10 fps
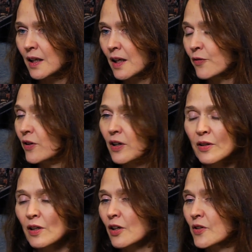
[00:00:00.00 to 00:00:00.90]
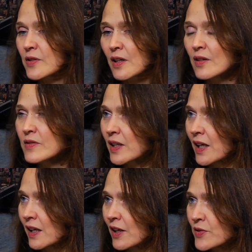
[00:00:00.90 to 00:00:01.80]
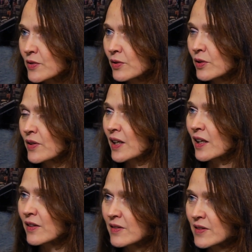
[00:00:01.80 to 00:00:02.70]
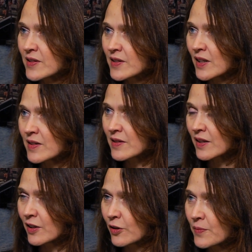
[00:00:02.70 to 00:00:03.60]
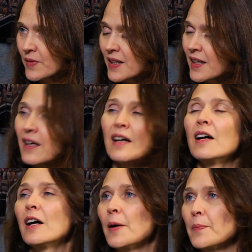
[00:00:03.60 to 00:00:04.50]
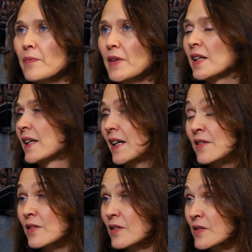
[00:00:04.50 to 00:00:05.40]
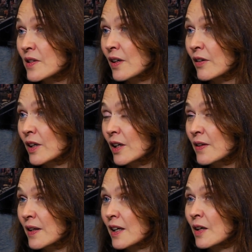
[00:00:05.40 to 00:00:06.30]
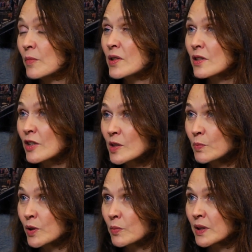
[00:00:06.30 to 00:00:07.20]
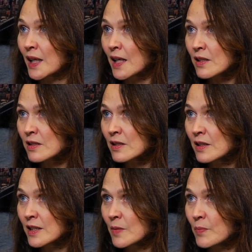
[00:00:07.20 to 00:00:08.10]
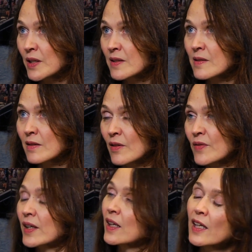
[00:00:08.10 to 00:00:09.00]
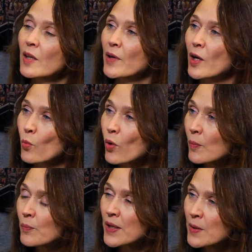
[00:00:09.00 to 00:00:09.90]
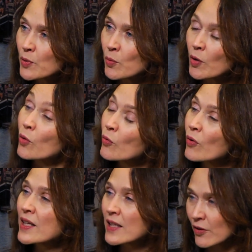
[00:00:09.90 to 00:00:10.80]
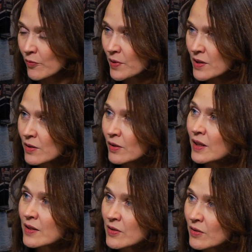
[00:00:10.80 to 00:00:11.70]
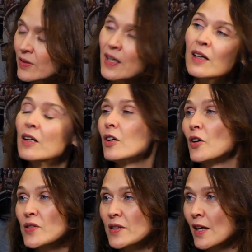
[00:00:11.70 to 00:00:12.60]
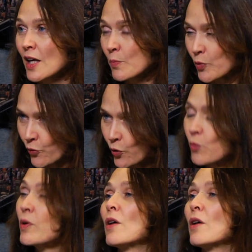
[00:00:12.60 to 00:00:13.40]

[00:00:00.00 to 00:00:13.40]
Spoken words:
if our cars are going to kill us or who they're going to decide to kill in an accident scenario. My starting point would actually be to start thinking about what people will already have been doing to their cars before we